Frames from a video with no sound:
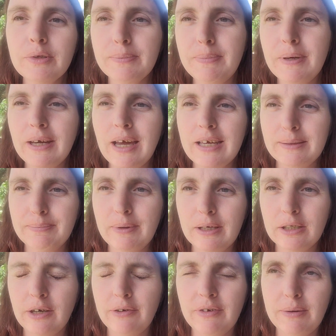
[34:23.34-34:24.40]
It was a big
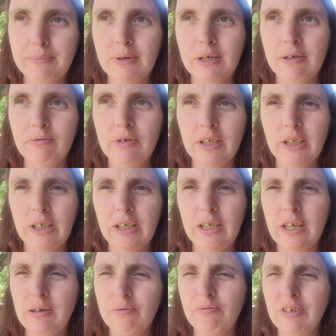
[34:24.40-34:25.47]
aspect of it, but it
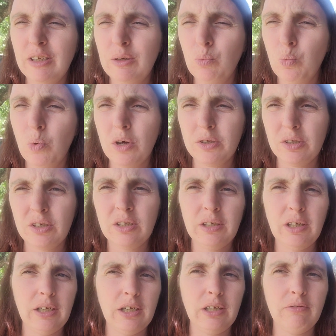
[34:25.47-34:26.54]
really
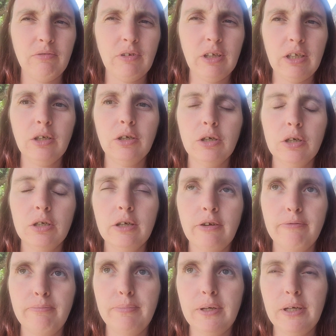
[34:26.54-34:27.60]
wasn't. Like, it really could
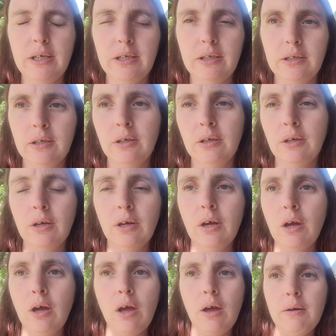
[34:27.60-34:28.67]
have been
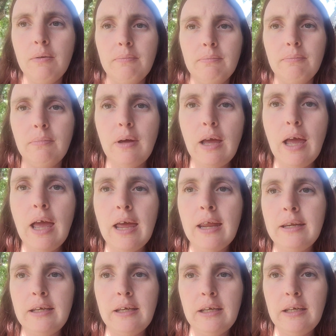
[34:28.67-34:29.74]

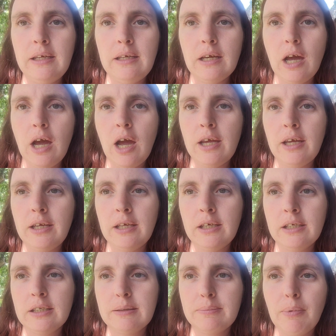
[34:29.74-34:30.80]
any
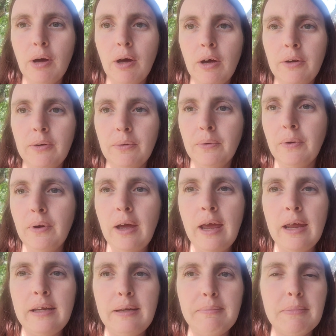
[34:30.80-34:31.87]
hiking spot or
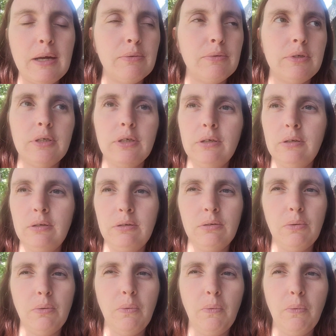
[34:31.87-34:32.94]
any
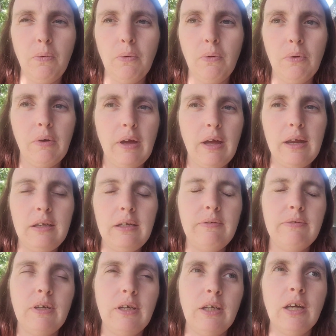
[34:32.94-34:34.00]
mountain or
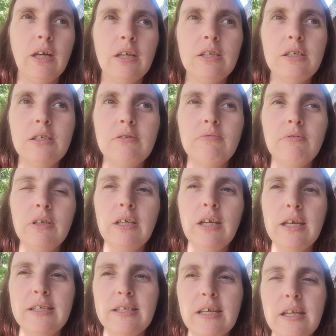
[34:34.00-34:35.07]
anything, and I didn't really
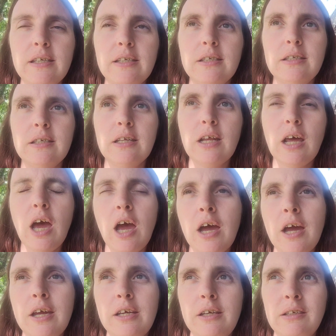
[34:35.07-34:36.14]
get a sense that
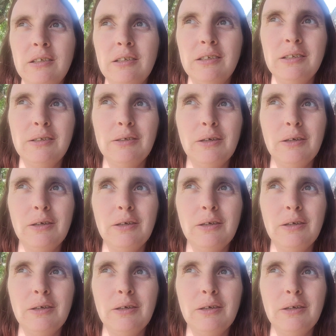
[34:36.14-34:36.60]
I